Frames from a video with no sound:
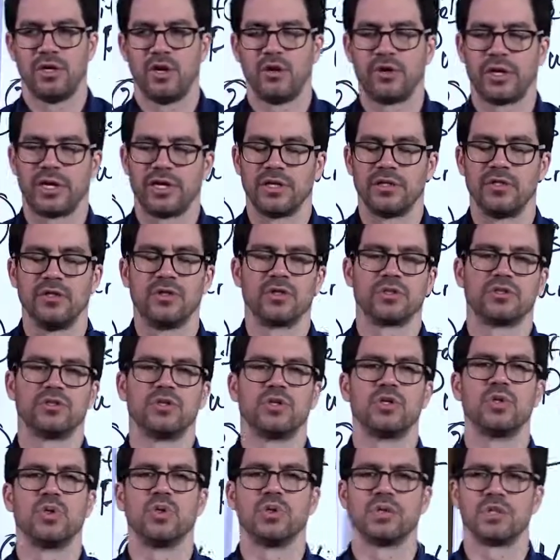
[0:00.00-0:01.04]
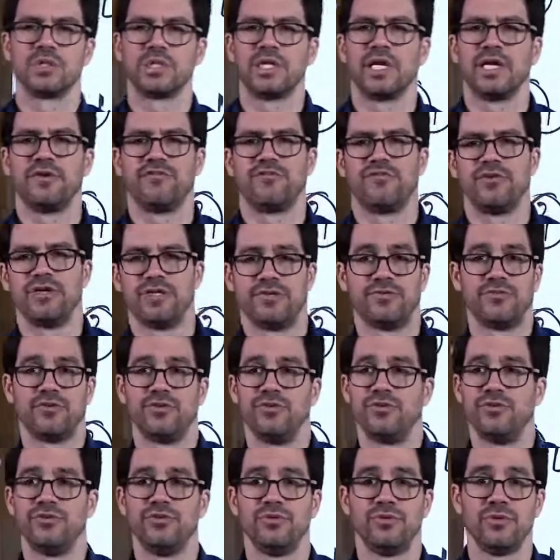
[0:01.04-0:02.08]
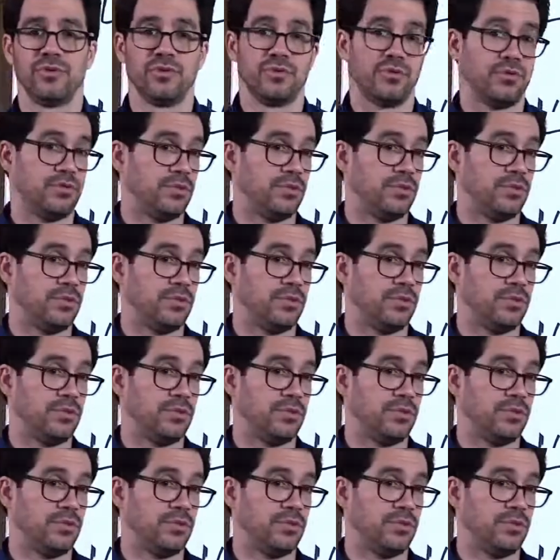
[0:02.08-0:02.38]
Okay, look, the goal in life is for you